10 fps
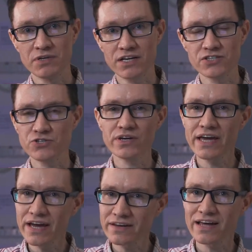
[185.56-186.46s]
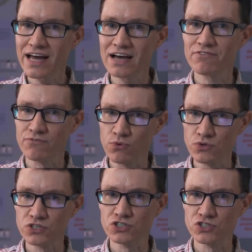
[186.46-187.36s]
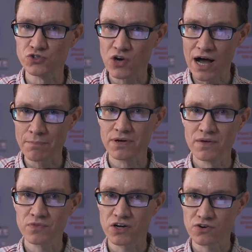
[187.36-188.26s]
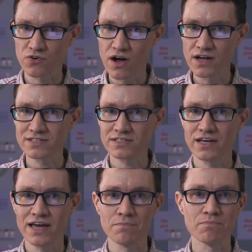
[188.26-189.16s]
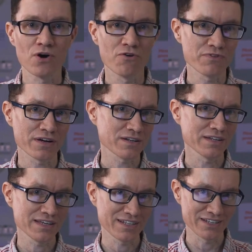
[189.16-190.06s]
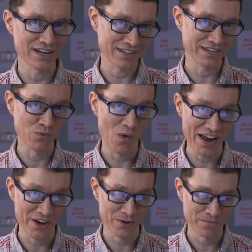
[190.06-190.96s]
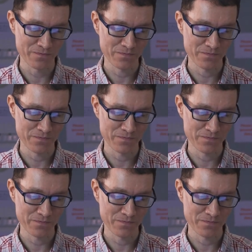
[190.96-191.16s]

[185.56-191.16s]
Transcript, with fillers: because you can't have a voltage drop across a perfectly conducting wire.